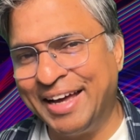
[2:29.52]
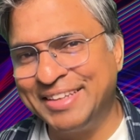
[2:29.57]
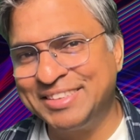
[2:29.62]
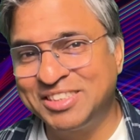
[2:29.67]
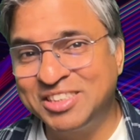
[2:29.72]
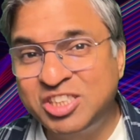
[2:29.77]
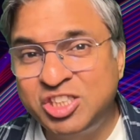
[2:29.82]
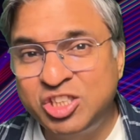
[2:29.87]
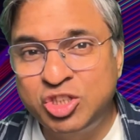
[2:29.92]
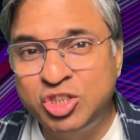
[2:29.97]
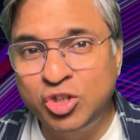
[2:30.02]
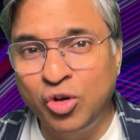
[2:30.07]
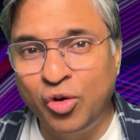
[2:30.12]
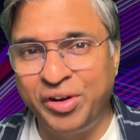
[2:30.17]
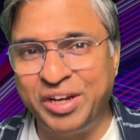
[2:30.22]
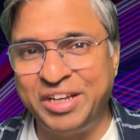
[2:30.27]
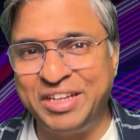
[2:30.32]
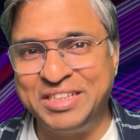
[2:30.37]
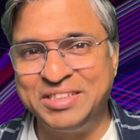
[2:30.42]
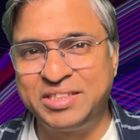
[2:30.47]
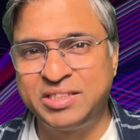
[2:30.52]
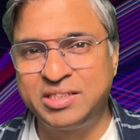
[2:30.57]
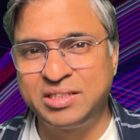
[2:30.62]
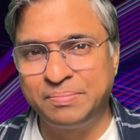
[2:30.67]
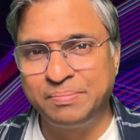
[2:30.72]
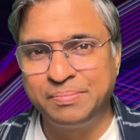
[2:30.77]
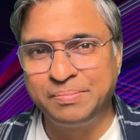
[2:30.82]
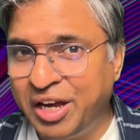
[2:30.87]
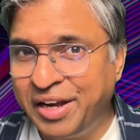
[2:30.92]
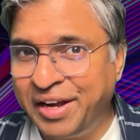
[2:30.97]
as
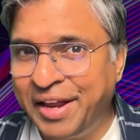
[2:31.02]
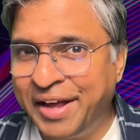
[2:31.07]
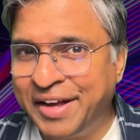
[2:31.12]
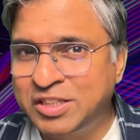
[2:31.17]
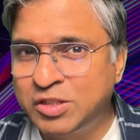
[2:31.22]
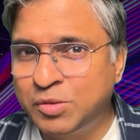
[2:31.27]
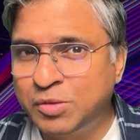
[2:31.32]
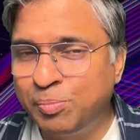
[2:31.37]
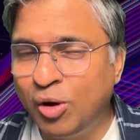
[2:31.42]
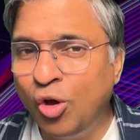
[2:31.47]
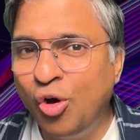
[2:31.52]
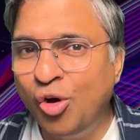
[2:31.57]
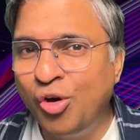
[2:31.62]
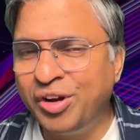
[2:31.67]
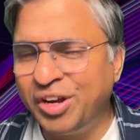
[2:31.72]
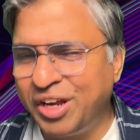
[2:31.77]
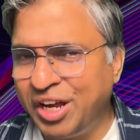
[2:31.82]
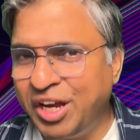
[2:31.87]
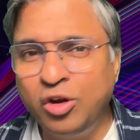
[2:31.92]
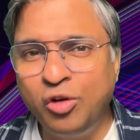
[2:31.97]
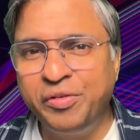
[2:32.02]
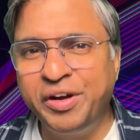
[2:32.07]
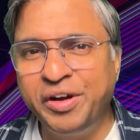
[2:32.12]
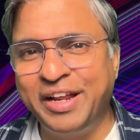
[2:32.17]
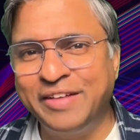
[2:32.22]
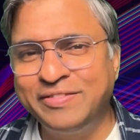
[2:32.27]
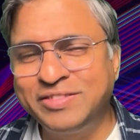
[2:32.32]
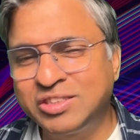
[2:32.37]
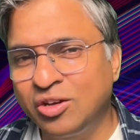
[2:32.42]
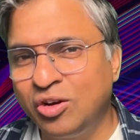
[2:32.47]
stories, we can explore
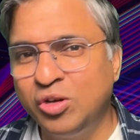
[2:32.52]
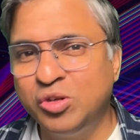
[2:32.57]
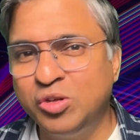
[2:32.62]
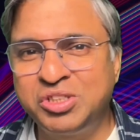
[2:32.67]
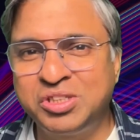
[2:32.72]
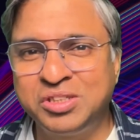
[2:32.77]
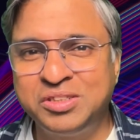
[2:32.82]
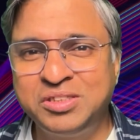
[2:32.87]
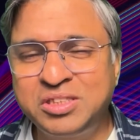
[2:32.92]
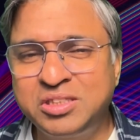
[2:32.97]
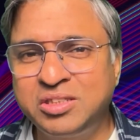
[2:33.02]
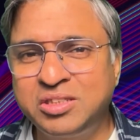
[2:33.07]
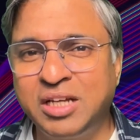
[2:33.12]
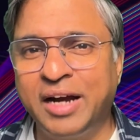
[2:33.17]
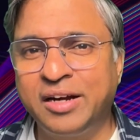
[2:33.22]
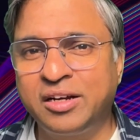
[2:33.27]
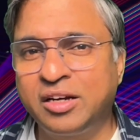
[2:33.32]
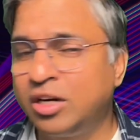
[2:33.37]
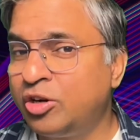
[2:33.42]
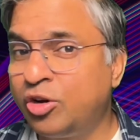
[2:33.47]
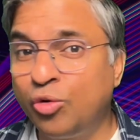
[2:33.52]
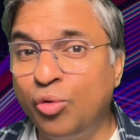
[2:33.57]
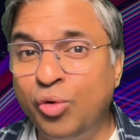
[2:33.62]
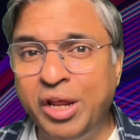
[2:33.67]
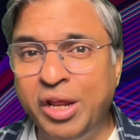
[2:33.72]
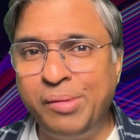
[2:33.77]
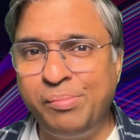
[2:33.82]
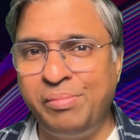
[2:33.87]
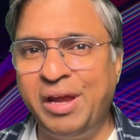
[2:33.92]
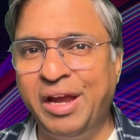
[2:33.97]
innovative solutions that
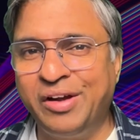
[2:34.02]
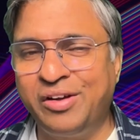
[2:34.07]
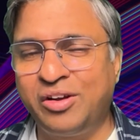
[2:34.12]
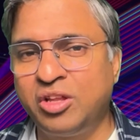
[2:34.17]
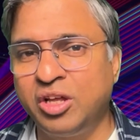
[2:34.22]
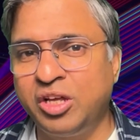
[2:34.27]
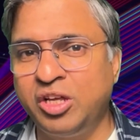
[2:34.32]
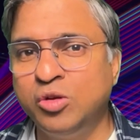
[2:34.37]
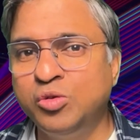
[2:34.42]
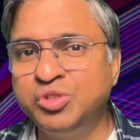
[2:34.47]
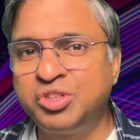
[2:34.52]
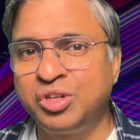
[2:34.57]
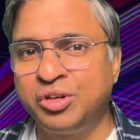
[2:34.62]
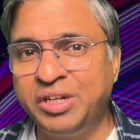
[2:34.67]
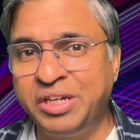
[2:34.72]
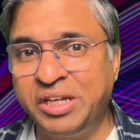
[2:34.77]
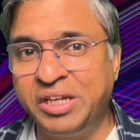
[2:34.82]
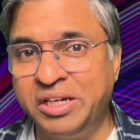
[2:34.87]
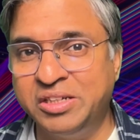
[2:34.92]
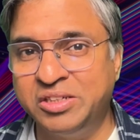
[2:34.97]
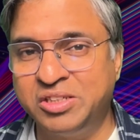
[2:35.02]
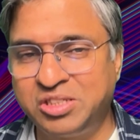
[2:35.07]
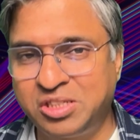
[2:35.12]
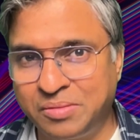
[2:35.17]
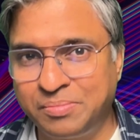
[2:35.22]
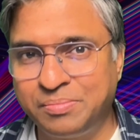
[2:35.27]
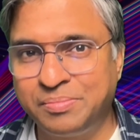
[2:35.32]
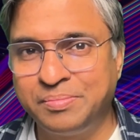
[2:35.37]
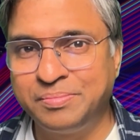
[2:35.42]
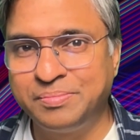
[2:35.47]
truly meet the user
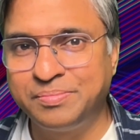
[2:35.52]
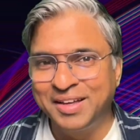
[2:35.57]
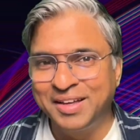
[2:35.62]
needs.